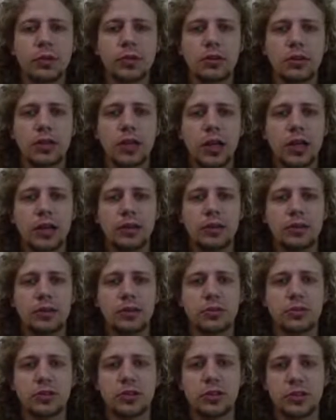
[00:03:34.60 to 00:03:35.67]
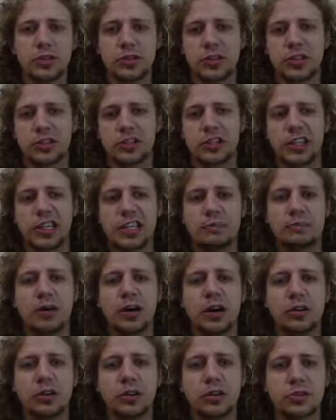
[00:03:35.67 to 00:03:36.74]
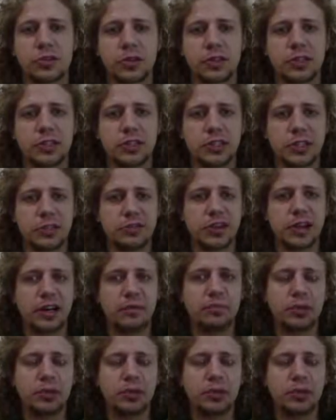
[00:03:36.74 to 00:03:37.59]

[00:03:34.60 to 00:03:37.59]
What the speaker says: and so this is actually the E pawn who goes onto the D file,